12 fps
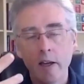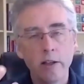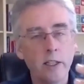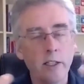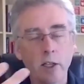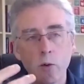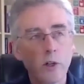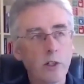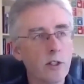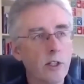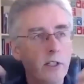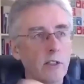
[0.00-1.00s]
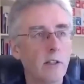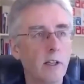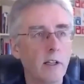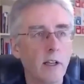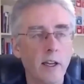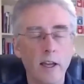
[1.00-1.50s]
inequalities,
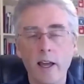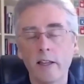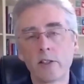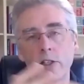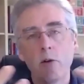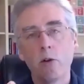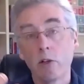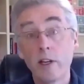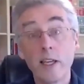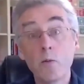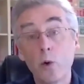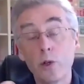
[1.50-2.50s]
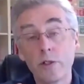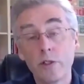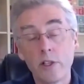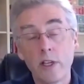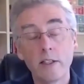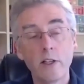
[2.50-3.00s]
and so on. Clean water
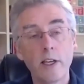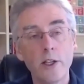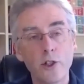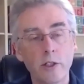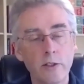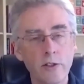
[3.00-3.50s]
and sanitation.